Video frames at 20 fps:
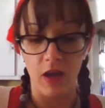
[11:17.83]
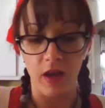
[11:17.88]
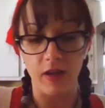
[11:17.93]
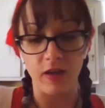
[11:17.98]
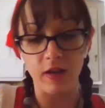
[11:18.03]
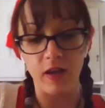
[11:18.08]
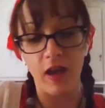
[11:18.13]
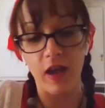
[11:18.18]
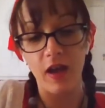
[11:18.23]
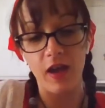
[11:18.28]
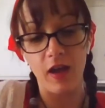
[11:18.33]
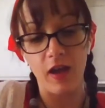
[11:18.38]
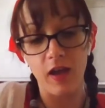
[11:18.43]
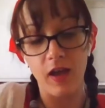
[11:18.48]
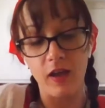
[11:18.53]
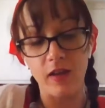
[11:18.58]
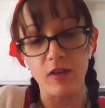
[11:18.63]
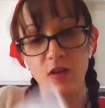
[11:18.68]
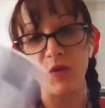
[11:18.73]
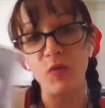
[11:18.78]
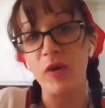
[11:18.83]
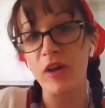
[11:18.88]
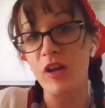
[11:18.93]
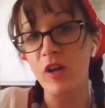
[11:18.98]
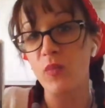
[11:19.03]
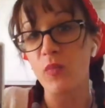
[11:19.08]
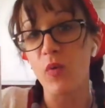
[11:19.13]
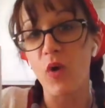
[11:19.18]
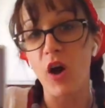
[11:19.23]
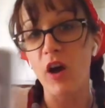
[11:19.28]
And yeah, and you end
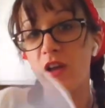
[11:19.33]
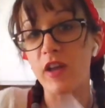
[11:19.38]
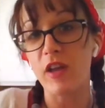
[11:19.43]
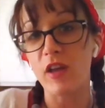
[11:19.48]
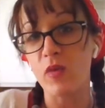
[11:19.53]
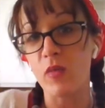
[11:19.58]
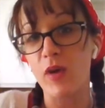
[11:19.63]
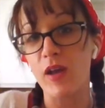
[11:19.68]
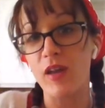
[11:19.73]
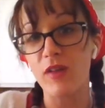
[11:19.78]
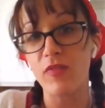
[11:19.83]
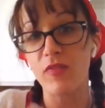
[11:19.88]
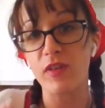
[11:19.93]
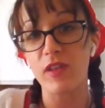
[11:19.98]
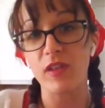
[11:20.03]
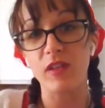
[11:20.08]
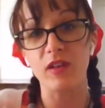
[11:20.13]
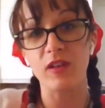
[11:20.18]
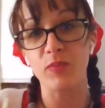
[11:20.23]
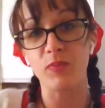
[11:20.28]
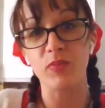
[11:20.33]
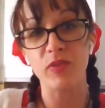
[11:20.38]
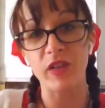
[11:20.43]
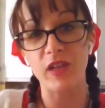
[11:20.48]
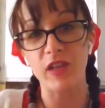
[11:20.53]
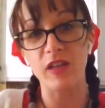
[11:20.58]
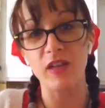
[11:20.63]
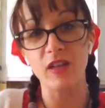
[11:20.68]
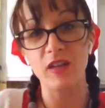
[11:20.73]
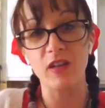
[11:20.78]
up walking away feeling
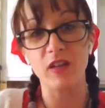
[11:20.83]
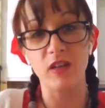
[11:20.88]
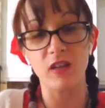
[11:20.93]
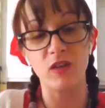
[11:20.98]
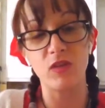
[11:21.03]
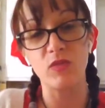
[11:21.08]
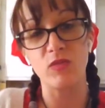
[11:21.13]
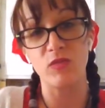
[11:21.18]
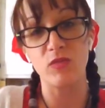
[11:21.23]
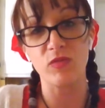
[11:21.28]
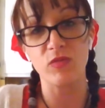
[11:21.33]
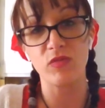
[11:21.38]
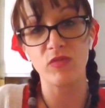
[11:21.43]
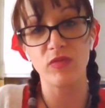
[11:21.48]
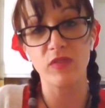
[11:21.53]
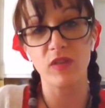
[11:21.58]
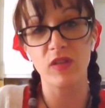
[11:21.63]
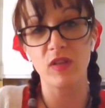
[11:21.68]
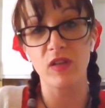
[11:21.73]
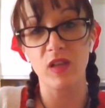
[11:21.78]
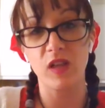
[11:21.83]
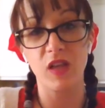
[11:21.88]
depleted and used.